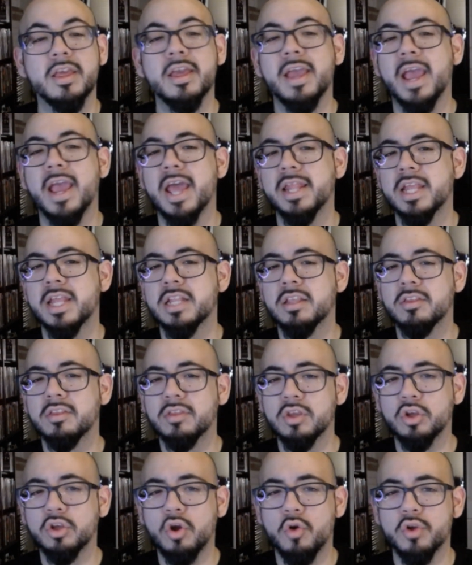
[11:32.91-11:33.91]
And then you
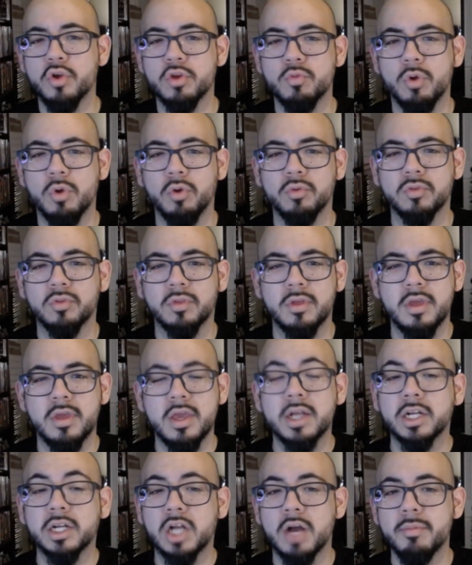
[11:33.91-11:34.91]
see Cody Rhodes
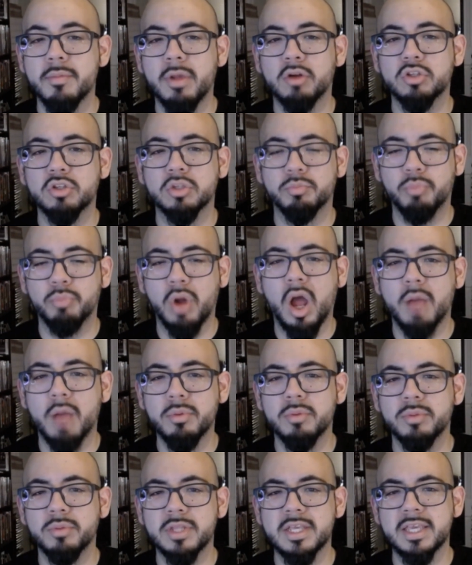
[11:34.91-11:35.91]
come out to
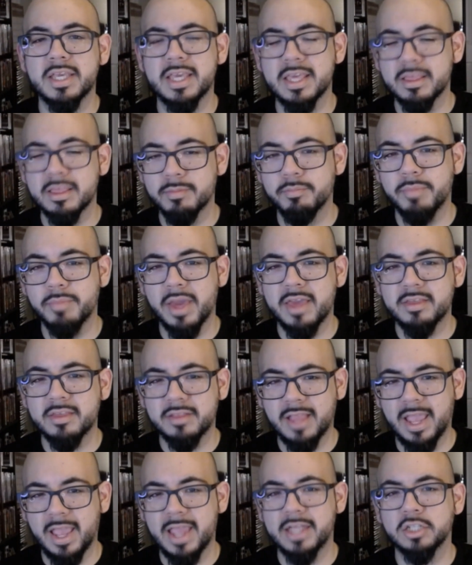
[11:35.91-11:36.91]
probably his best
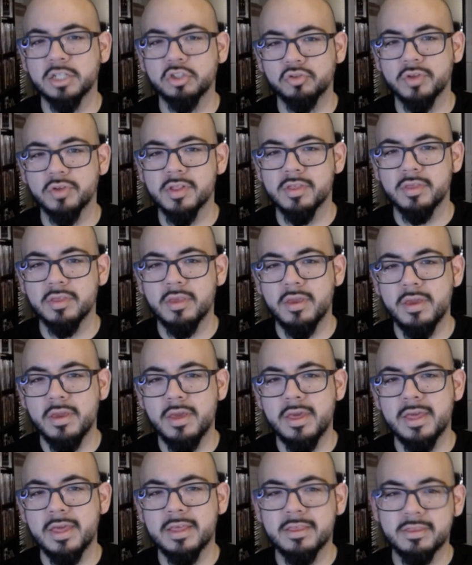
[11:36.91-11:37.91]
entrance
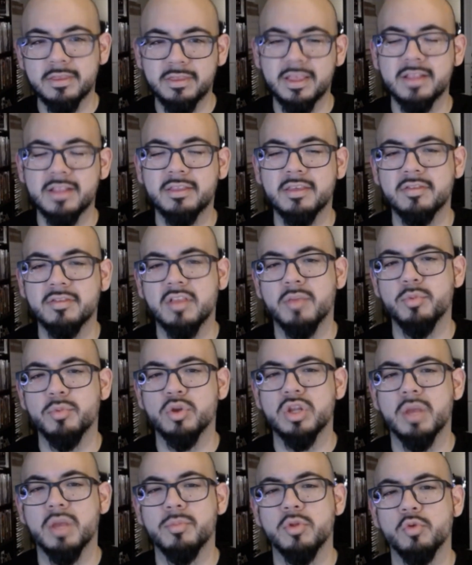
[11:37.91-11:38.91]
since his
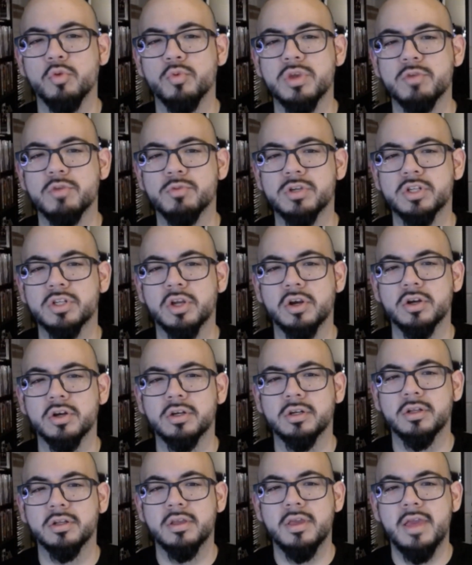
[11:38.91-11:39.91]
WWE
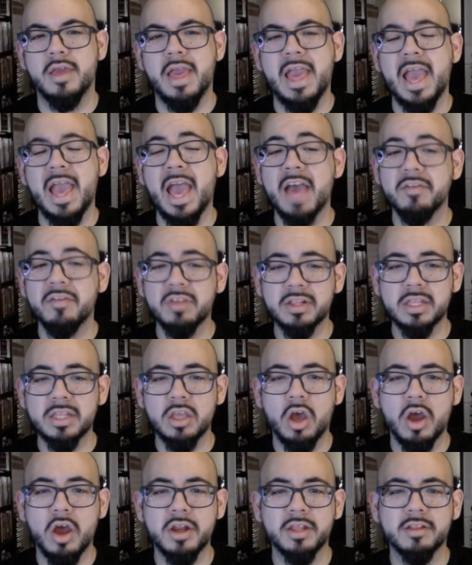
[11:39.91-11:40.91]
return, having the
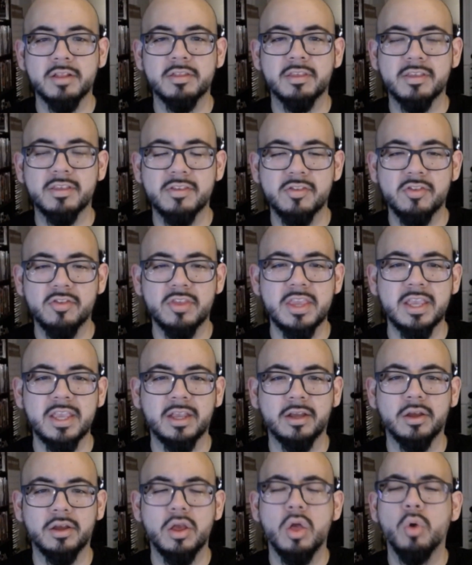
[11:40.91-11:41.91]
audience
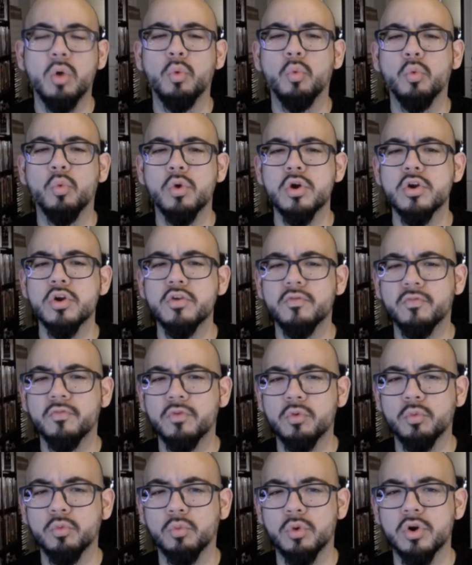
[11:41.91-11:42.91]
sing word for
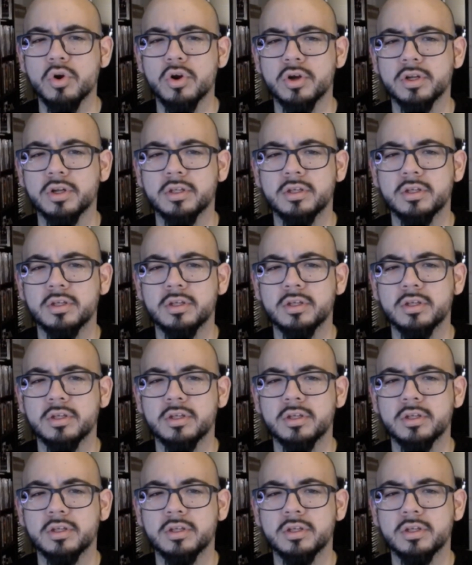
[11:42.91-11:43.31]
word